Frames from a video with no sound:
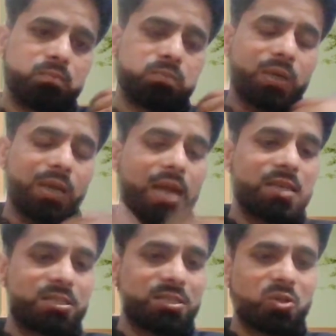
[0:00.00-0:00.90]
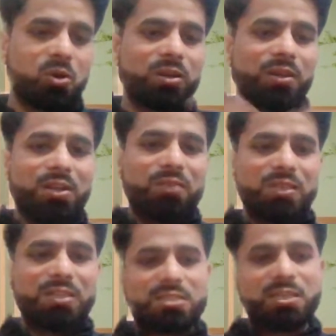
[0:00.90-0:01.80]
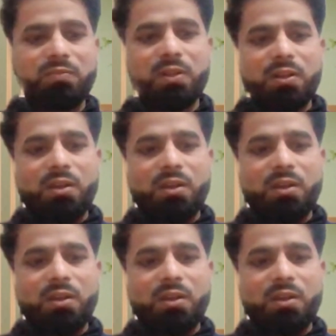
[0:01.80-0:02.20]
crisis, or we can say